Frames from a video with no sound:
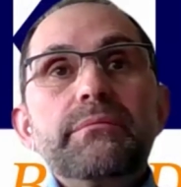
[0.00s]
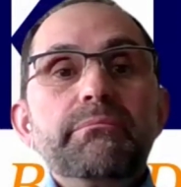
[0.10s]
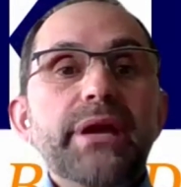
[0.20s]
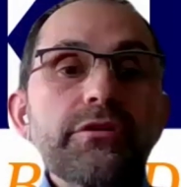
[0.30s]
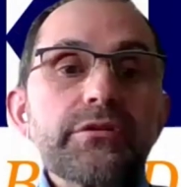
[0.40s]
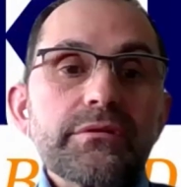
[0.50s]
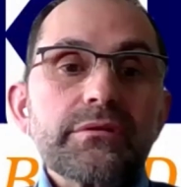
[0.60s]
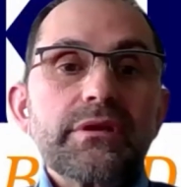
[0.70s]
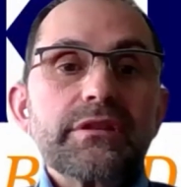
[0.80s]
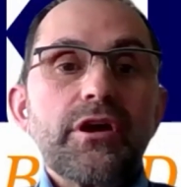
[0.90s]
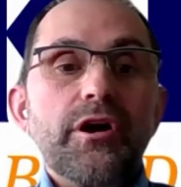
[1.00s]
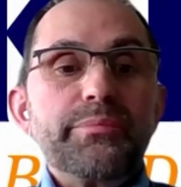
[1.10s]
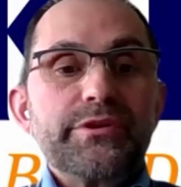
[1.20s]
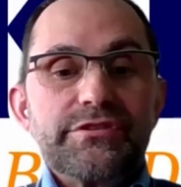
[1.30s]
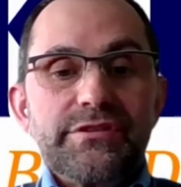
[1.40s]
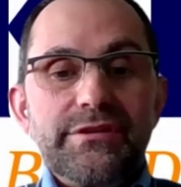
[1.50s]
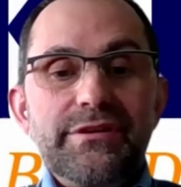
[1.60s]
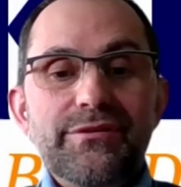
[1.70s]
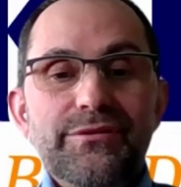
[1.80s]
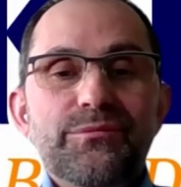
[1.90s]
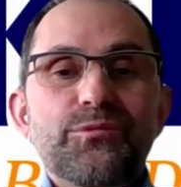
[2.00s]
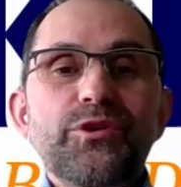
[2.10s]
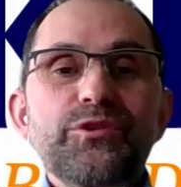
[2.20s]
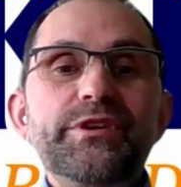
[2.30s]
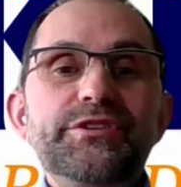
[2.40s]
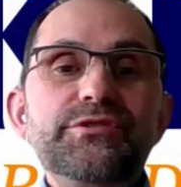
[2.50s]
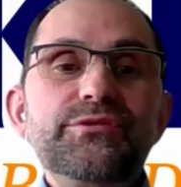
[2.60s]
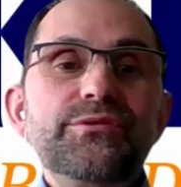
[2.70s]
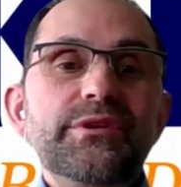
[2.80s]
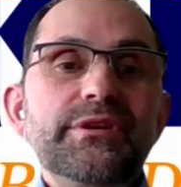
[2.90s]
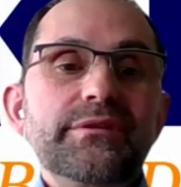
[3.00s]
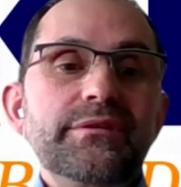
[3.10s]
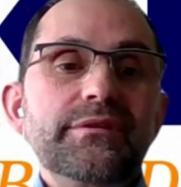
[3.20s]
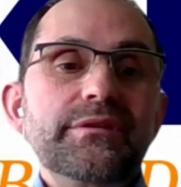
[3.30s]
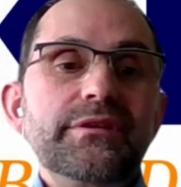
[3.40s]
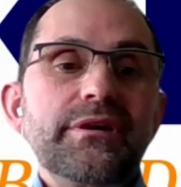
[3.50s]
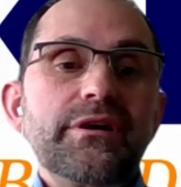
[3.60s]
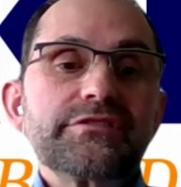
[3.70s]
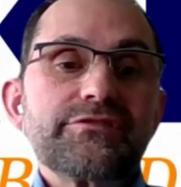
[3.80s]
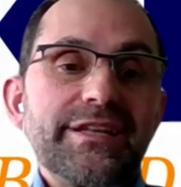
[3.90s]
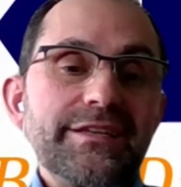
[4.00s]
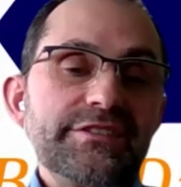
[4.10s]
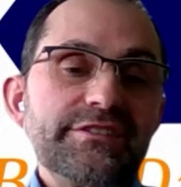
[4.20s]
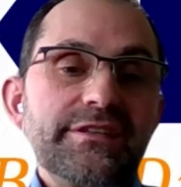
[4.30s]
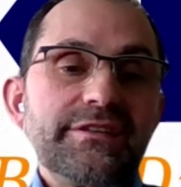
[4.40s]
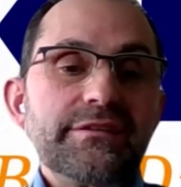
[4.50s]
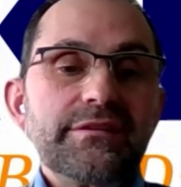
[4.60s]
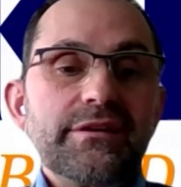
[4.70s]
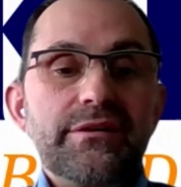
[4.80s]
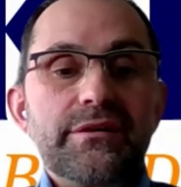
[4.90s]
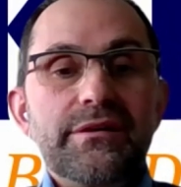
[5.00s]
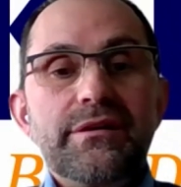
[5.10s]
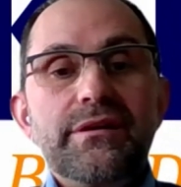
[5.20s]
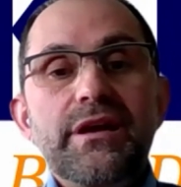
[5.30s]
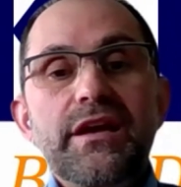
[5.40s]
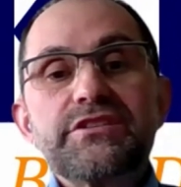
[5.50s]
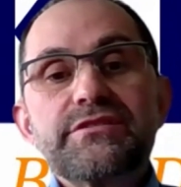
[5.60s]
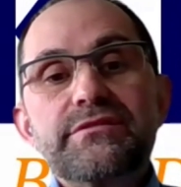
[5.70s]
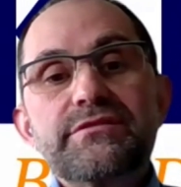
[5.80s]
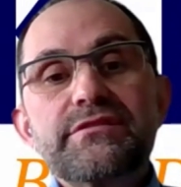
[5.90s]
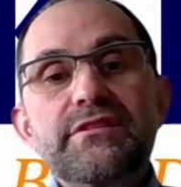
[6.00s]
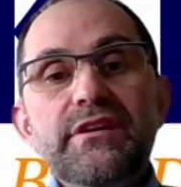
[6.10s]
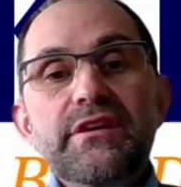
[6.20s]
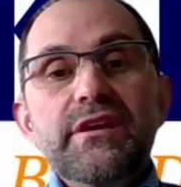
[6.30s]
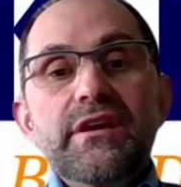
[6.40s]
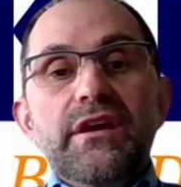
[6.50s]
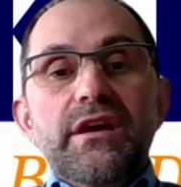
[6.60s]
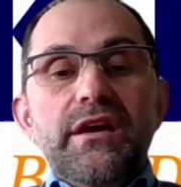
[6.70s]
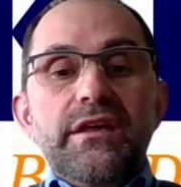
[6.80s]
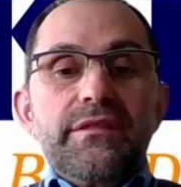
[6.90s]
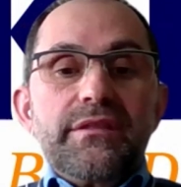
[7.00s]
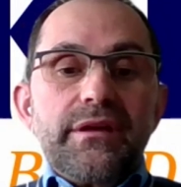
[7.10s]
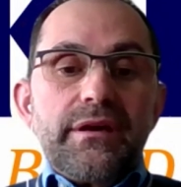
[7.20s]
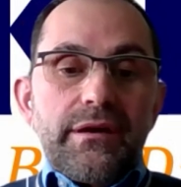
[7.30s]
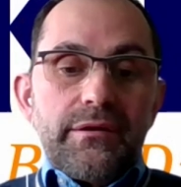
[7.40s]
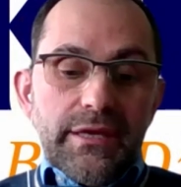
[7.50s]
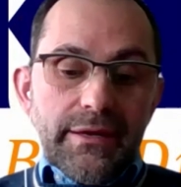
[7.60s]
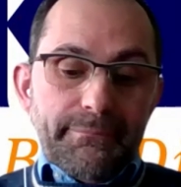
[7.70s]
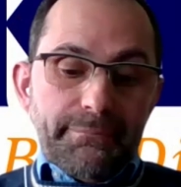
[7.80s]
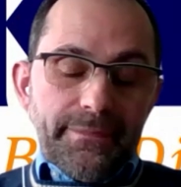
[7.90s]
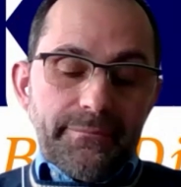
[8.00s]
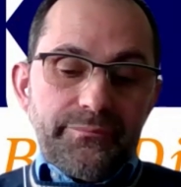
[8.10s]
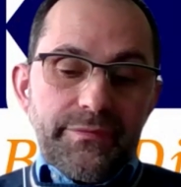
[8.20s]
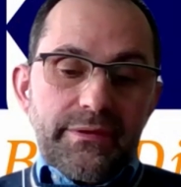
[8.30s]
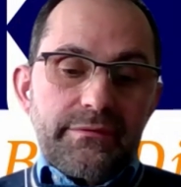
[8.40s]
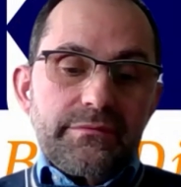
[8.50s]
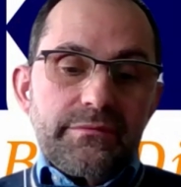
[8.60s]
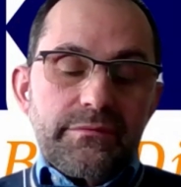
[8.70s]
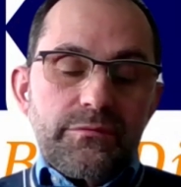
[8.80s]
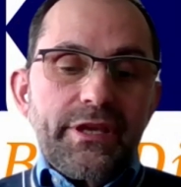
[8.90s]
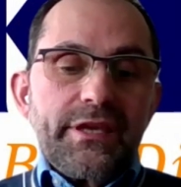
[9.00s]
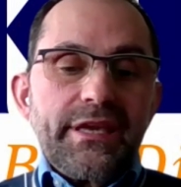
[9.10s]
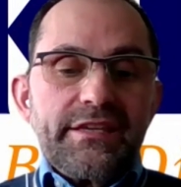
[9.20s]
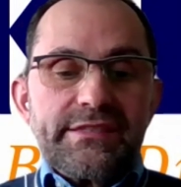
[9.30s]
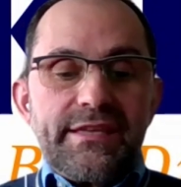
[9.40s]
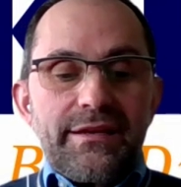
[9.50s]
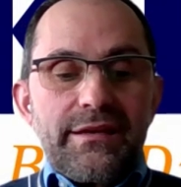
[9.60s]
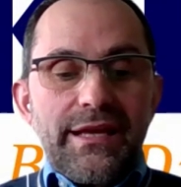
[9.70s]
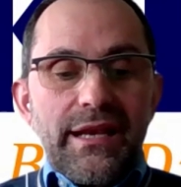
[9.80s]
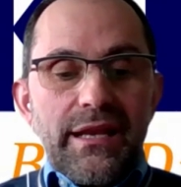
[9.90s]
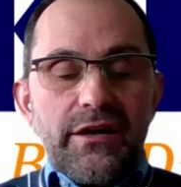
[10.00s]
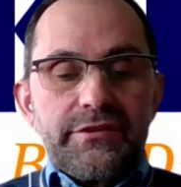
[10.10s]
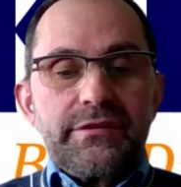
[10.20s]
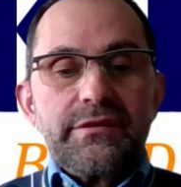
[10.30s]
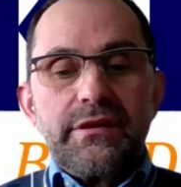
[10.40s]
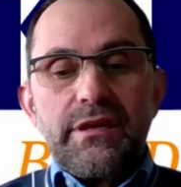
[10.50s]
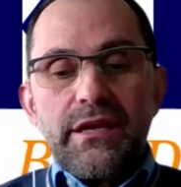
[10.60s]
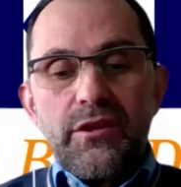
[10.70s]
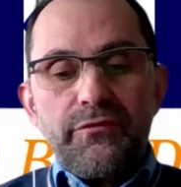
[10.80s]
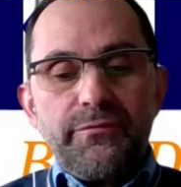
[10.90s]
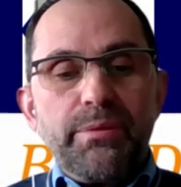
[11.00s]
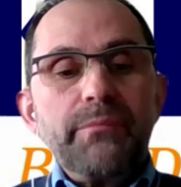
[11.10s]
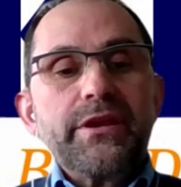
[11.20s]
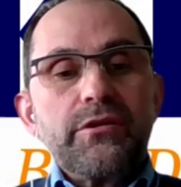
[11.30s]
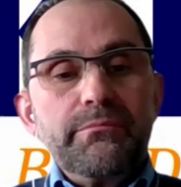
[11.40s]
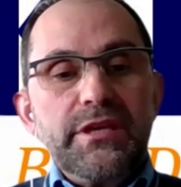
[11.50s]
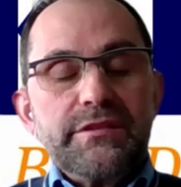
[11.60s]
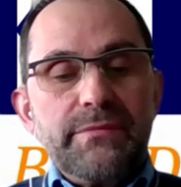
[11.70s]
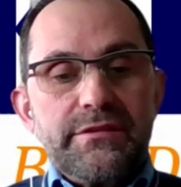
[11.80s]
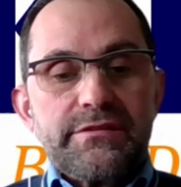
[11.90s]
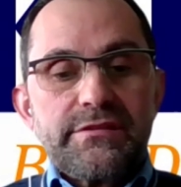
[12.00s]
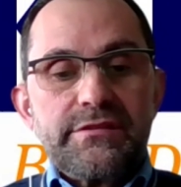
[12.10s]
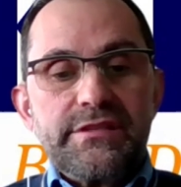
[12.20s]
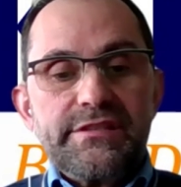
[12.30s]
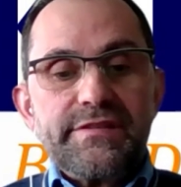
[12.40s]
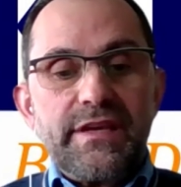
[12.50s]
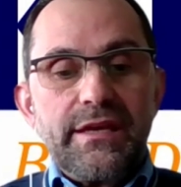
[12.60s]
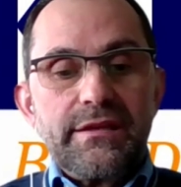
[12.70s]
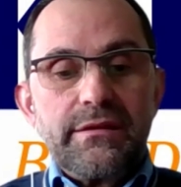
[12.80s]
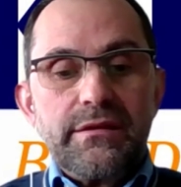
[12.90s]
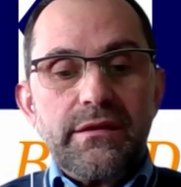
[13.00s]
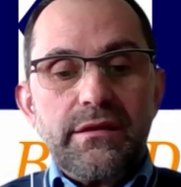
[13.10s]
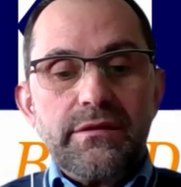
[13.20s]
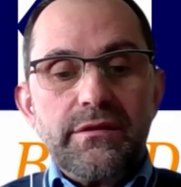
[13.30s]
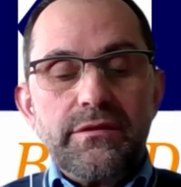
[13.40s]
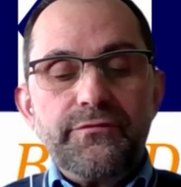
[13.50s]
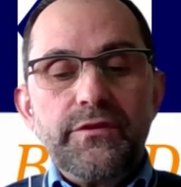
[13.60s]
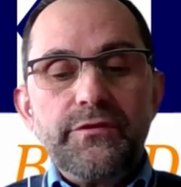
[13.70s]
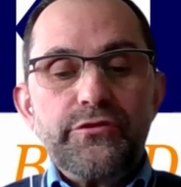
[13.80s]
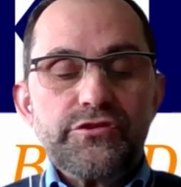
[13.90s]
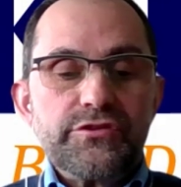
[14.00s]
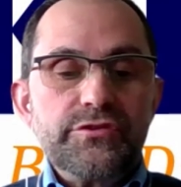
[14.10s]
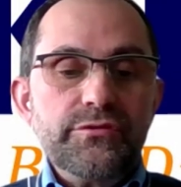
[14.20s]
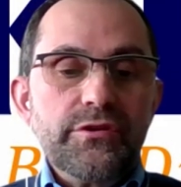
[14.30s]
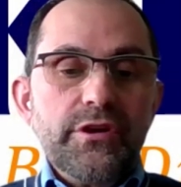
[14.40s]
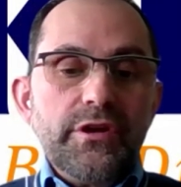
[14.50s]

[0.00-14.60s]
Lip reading: beacon and compass on what we do in our strategies and our actions. And yeah, YKK has done a lot of public commitments since then. The first two